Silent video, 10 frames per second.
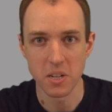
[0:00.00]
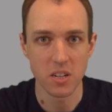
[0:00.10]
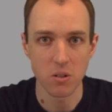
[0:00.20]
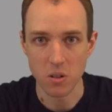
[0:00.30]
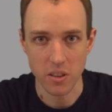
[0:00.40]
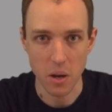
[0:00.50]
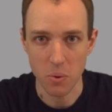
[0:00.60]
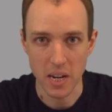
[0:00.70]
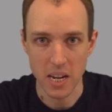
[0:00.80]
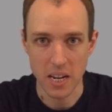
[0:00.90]
material that
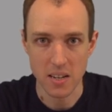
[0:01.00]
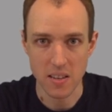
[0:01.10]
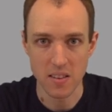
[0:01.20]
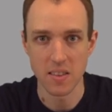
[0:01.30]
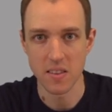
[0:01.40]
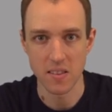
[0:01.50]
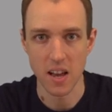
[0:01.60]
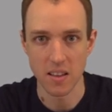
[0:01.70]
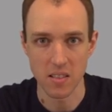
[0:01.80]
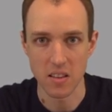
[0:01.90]
we need to
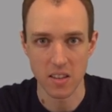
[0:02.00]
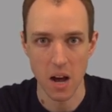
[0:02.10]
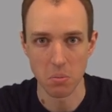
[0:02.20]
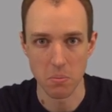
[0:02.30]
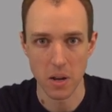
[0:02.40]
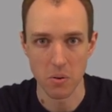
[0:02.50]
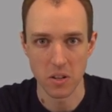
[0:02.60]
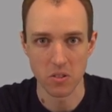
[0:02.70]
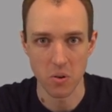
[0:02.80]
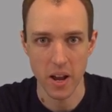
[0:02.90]
synthesize these
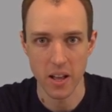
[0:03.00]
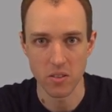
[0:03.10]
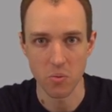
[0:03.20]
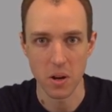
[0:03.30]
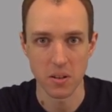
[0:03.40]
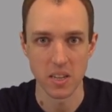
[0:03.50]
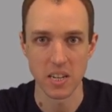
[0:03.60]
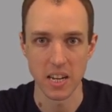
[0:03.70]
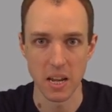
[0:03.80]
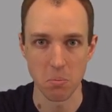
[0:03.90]
complementary strands, right? The
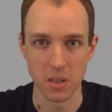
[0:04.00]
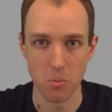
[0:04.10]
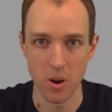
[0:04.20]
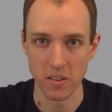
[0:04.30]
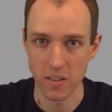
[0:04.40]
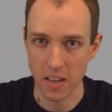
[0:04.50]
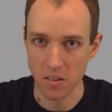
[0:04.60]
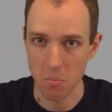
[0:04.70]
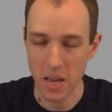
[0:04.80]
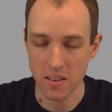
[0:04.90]
D N A polymerase
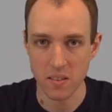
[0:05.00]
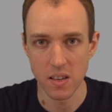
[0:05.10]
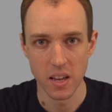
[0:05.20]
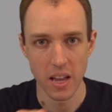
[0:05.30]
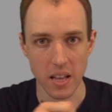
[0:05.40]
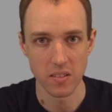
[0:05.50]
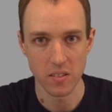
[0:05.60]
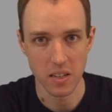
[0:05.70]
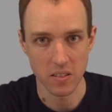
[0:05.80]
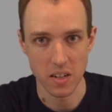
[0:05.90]
takes a base and
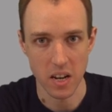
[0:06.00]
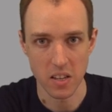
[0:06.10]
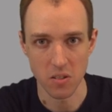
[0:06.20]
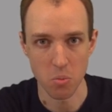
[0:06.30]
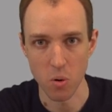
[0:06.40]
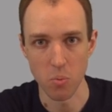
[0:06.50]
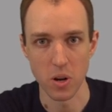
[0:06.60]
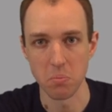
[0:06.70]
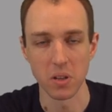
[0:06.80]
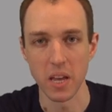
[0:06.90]
sticks it in its
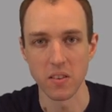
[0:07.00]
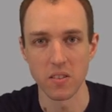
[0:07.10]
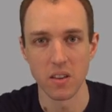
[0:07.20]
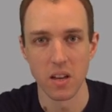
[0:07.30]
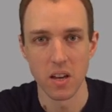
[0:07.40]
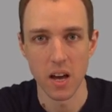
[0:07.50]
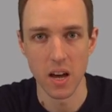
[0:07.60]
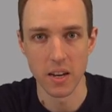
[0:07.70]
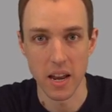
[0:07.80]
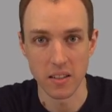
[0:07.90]
appropriate place
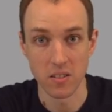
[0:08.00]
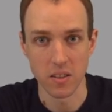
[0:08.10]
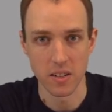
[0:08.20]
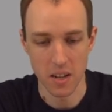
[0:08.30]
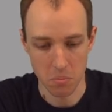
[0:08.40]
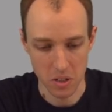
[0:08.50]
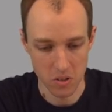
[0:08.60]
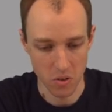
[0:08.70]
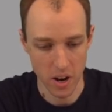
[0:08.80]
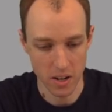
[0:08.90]
uh, next to the template
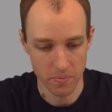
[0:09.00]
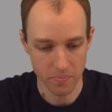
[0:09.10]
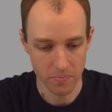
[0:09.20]
strand.